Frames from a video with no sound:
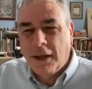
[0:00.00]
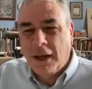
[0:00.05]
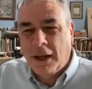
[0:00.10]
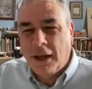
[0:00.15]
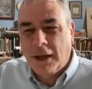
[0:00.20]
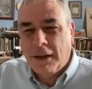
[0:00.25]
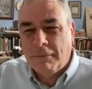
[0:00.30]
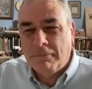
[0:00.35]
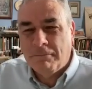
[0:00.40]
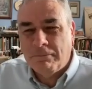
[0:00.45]

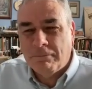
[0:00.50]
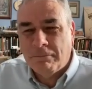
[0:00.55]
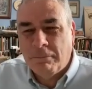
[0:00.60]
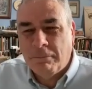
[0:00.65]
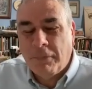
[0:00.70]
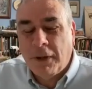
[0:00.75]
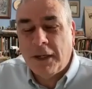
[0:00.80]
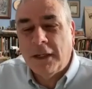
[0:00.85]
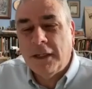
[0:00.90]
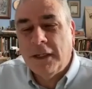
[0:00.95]

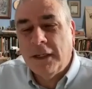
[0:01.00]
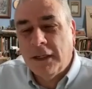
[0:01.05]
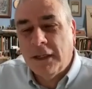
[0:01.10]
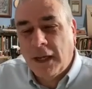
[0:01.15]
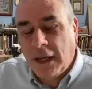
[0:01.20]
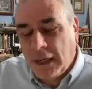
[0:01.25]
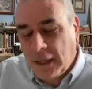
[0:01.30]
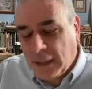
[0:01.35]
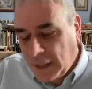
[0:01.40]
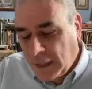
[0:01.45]
But
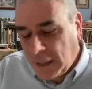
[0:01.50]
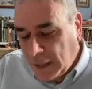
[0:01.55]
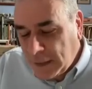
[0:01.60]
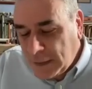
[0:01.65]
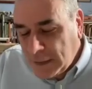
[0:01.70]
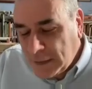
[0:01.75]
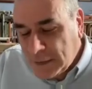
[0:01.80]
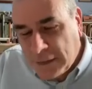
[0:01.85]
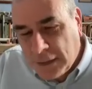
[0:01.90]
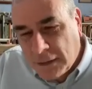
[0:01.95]
it
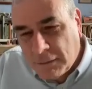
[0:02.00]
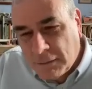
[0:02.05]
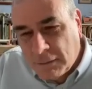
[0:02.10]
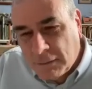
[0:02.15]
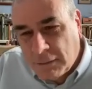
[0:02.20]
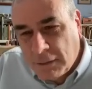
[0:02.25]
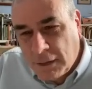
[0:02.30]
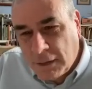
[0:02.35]
is an